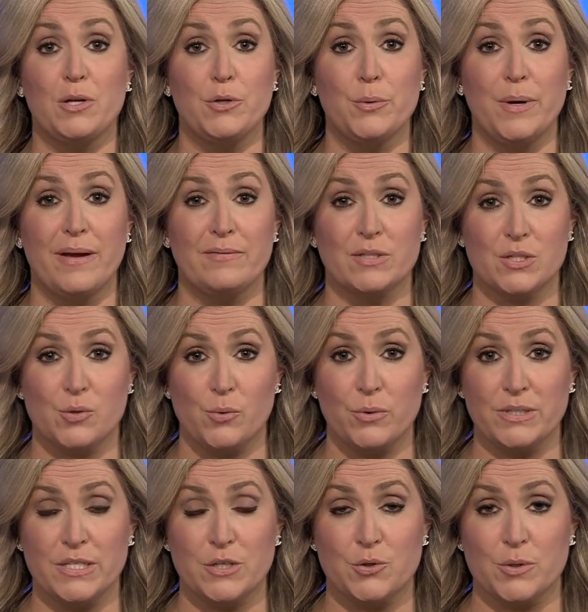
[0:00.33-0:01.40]
a New Haven
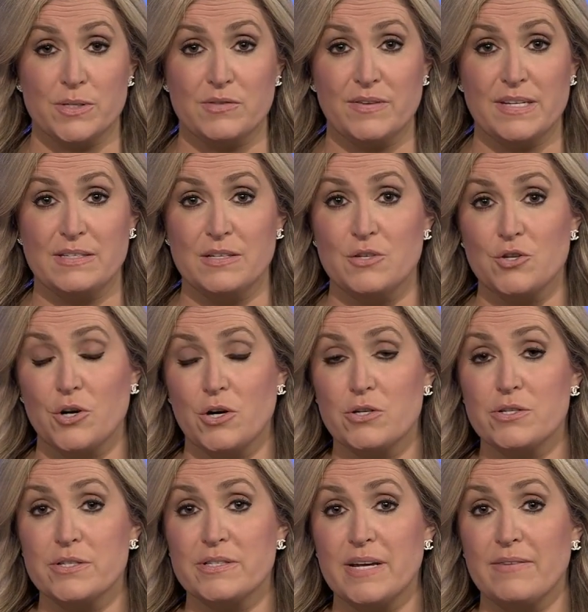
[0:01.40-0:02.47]
school teacher is facing
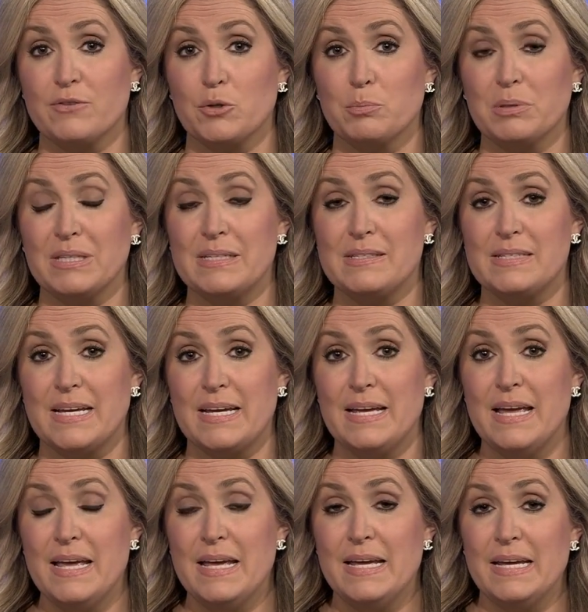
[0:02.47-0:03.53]
charges after police
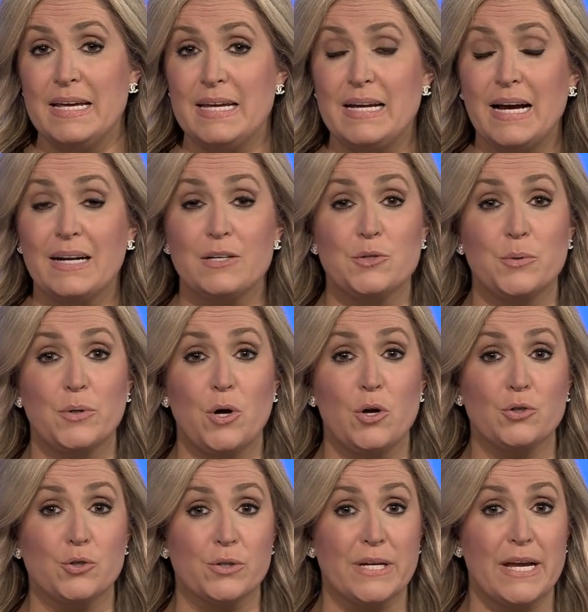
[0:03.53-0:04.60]
say he got into an
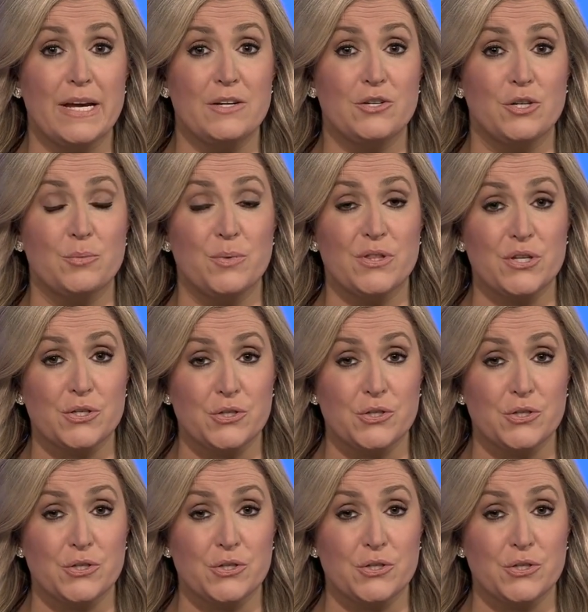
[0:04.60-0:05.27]
altercation with a